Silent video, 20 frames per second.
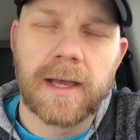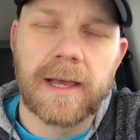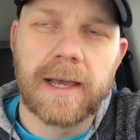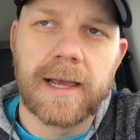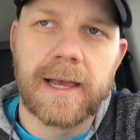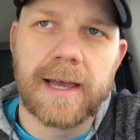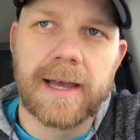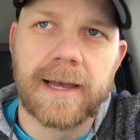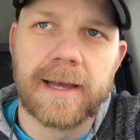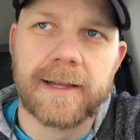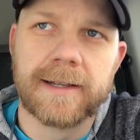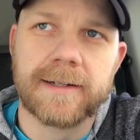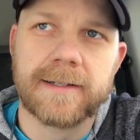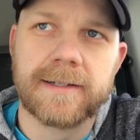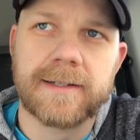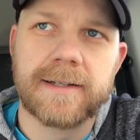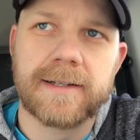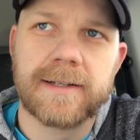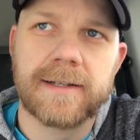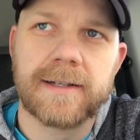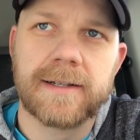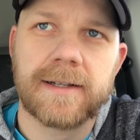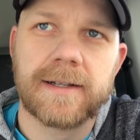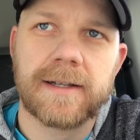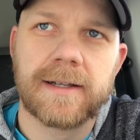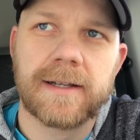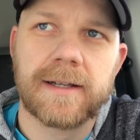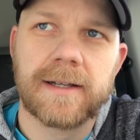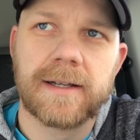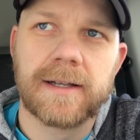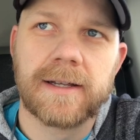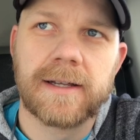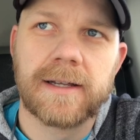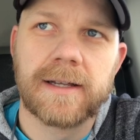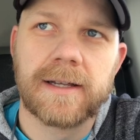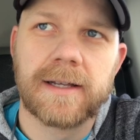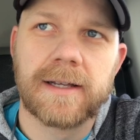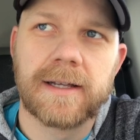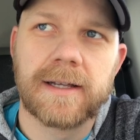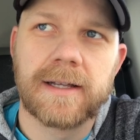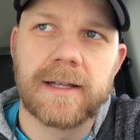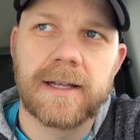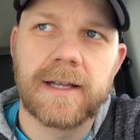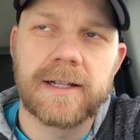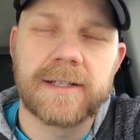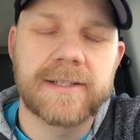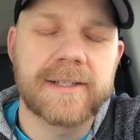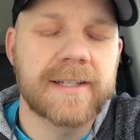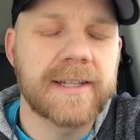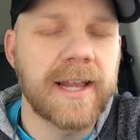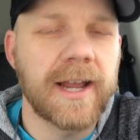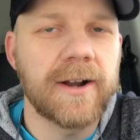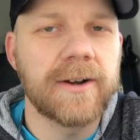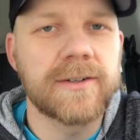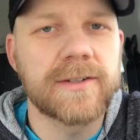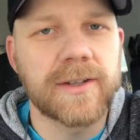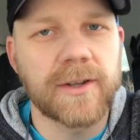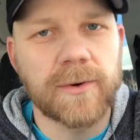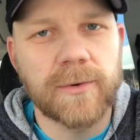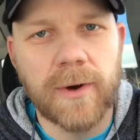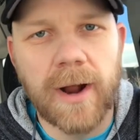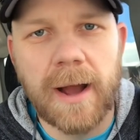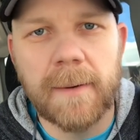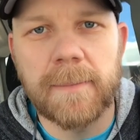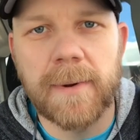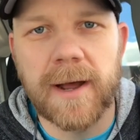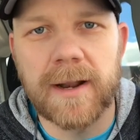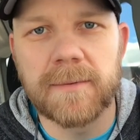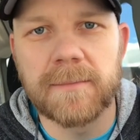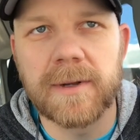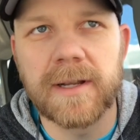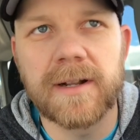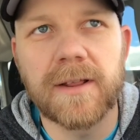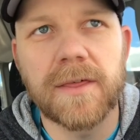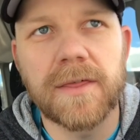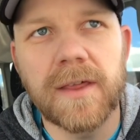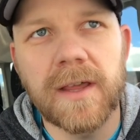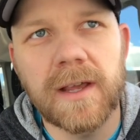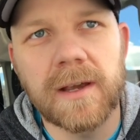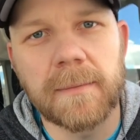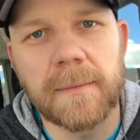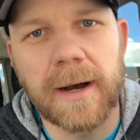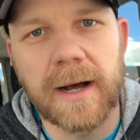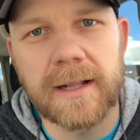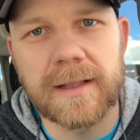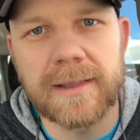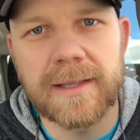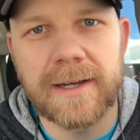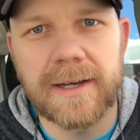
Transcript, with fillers: And it scares the crap out of me to think about